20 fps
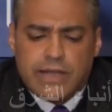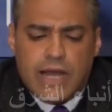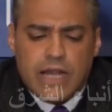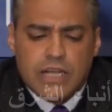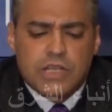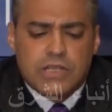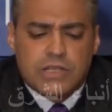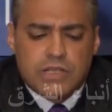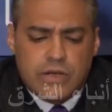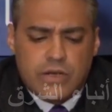Al
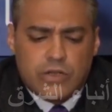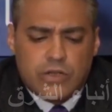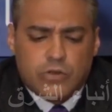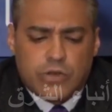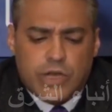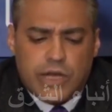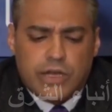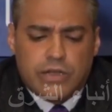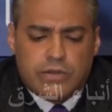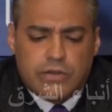Jazeera to
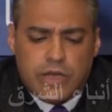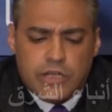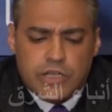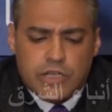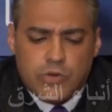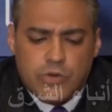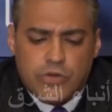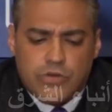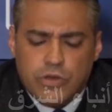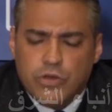get in
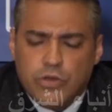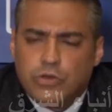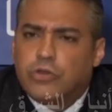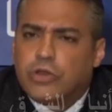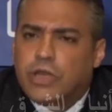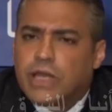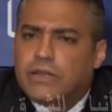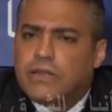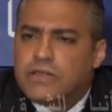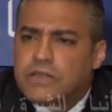touch with you to
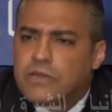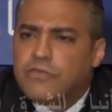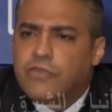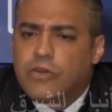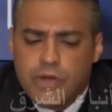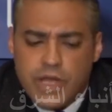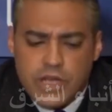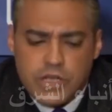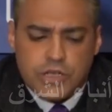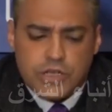get this
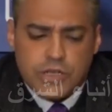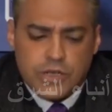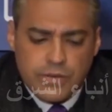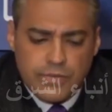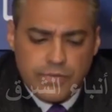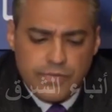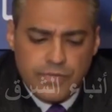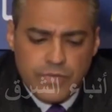information?